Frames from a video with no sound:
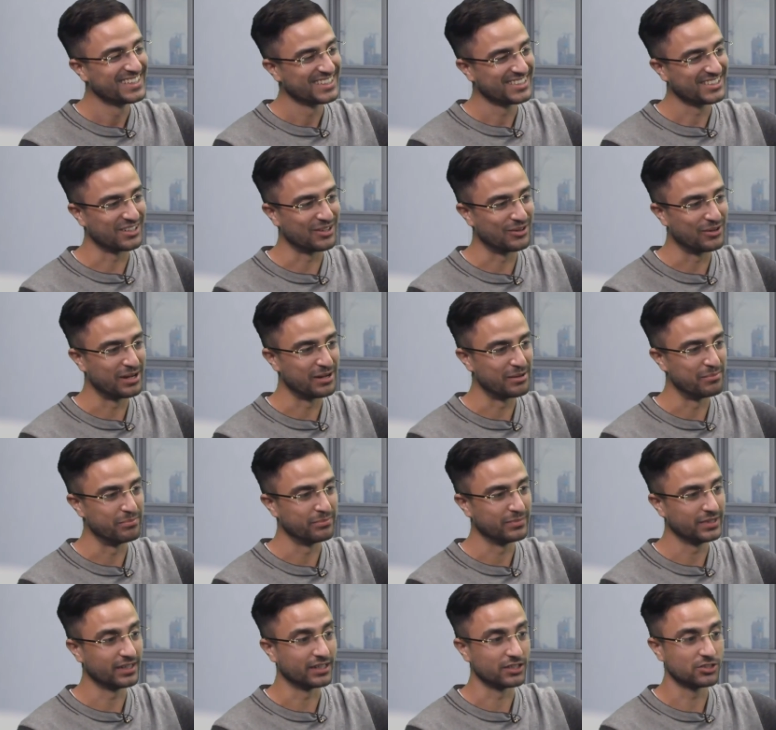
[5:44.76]
So
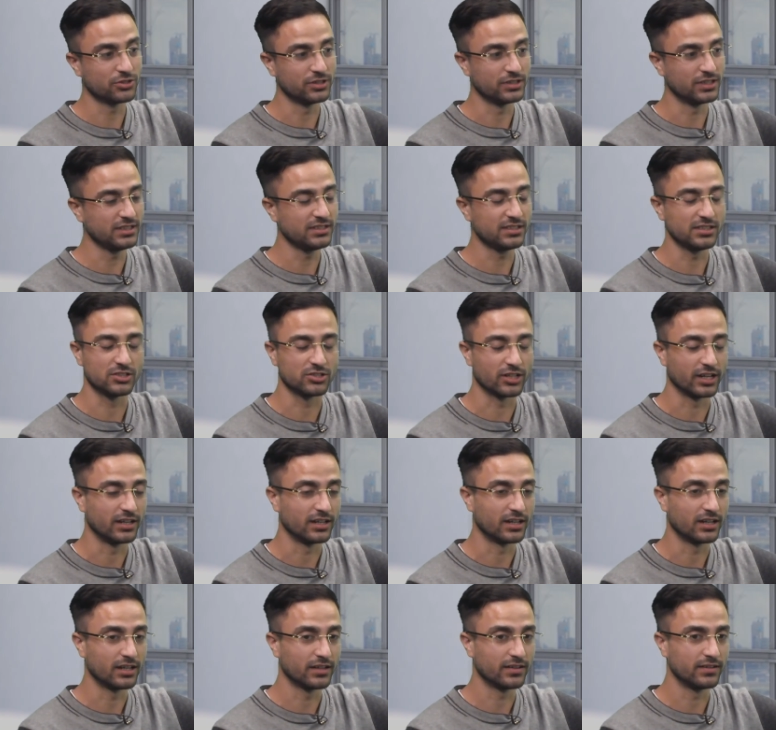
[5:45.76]
yeah, I joined
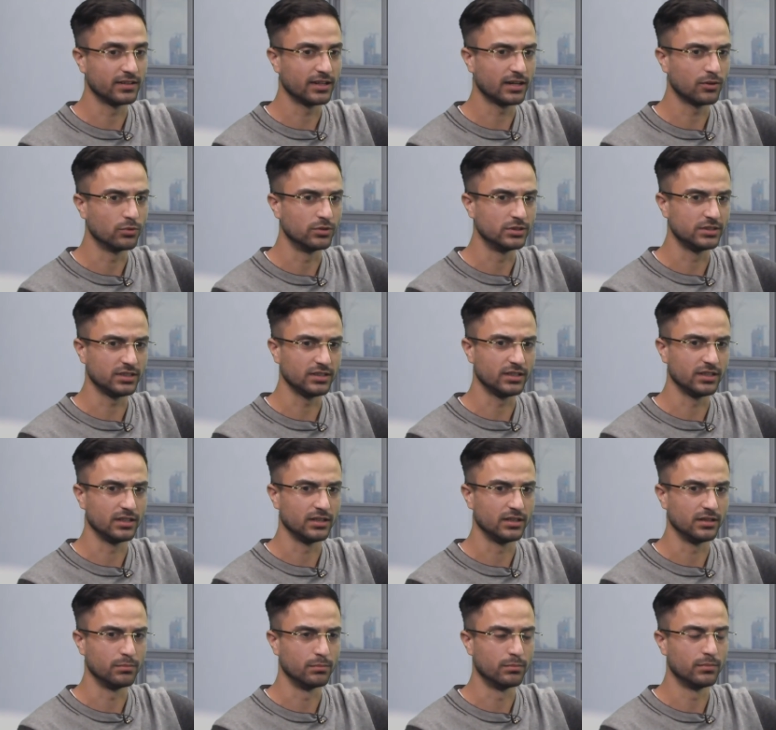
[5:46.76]
EzeeTrader and that was
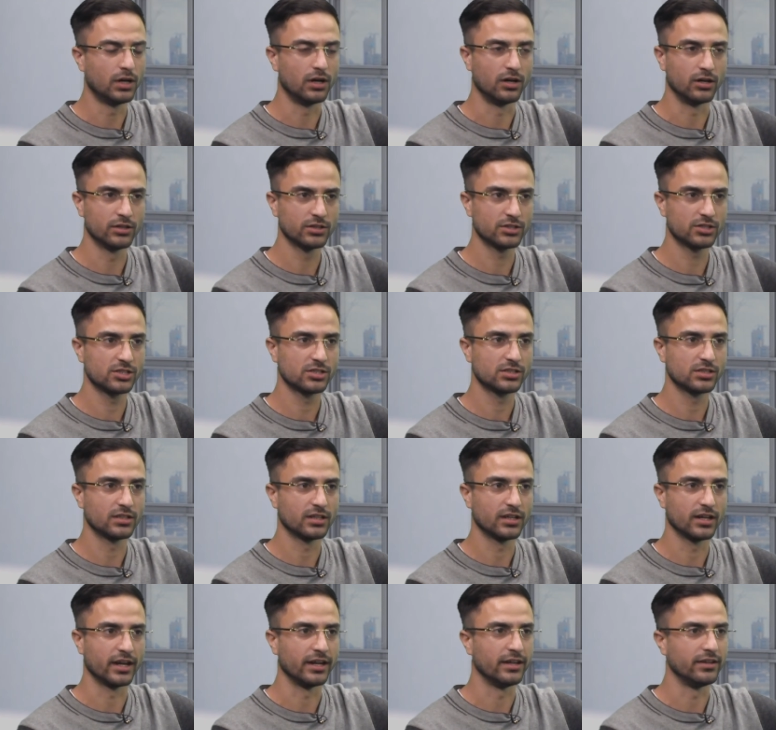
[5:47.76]
in March,
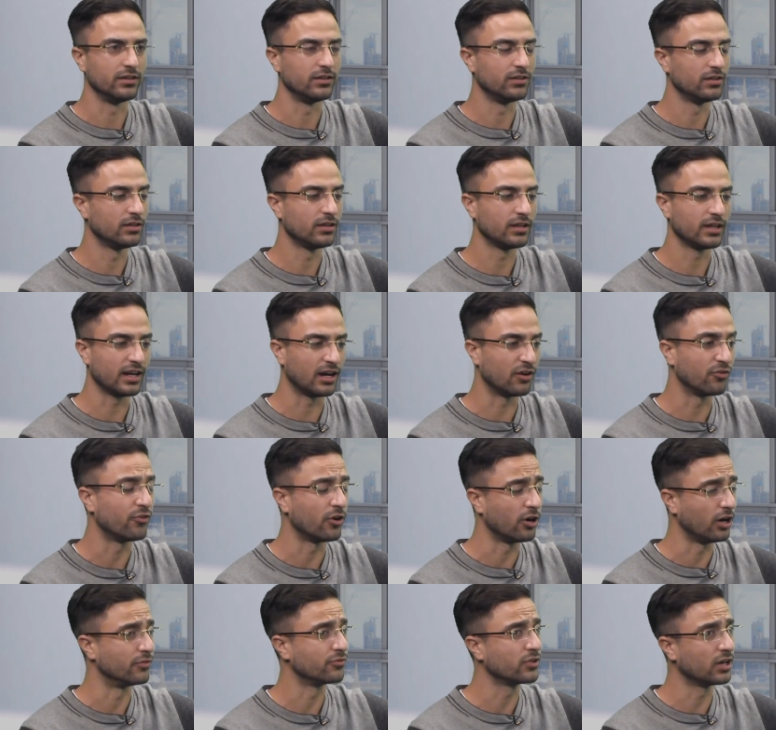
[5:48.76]
and how
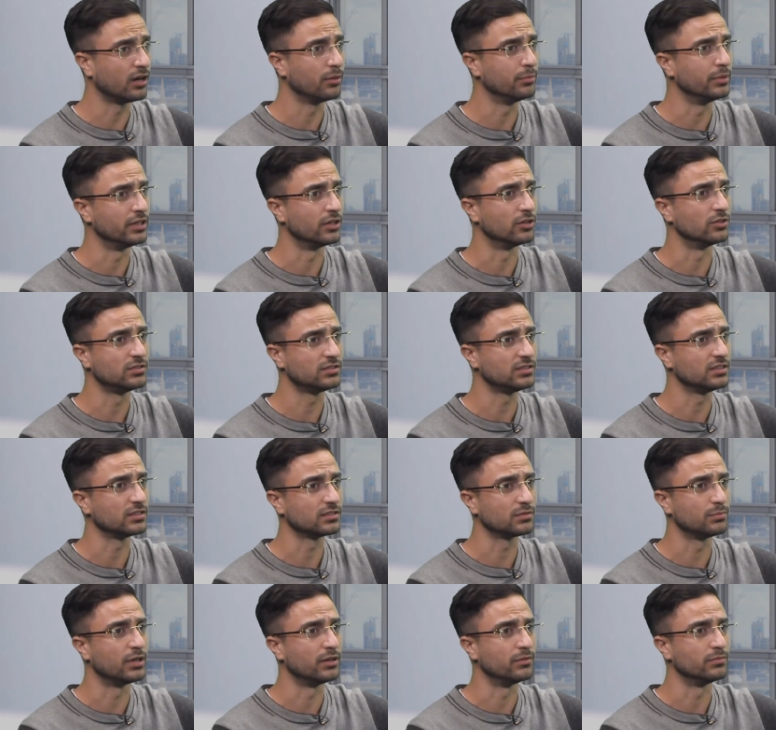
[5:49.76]
far I've come in those
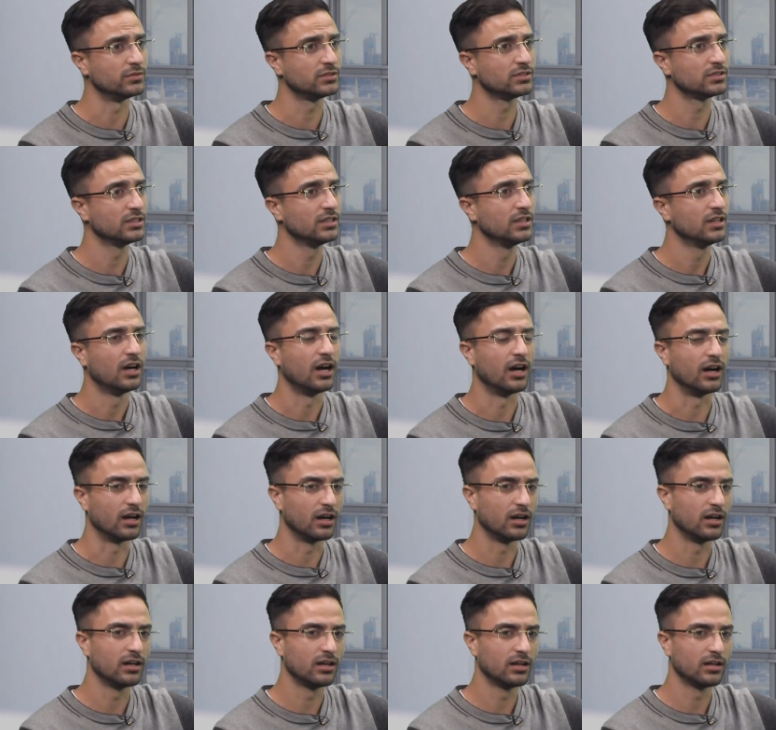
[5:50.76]
6 months.
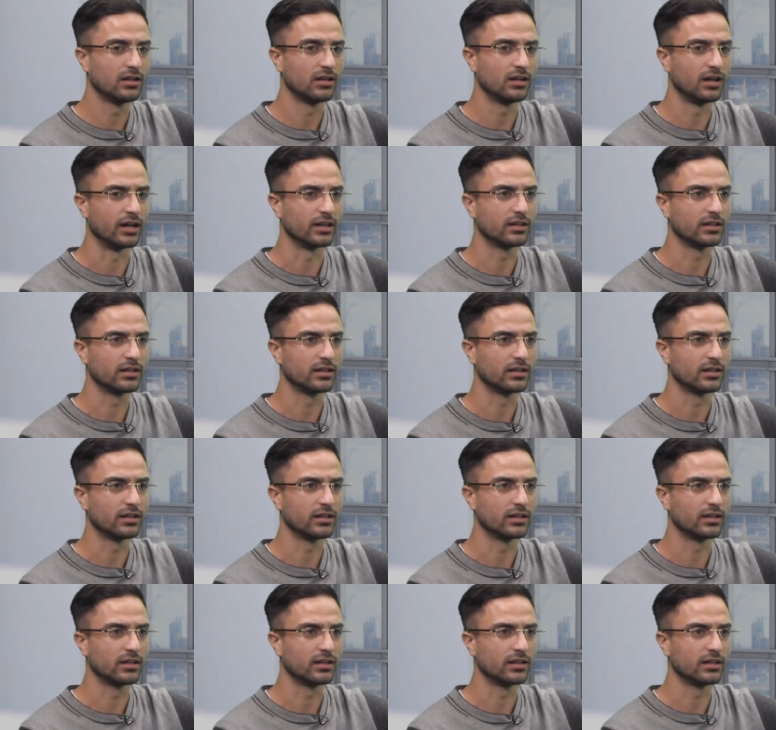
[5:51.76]
This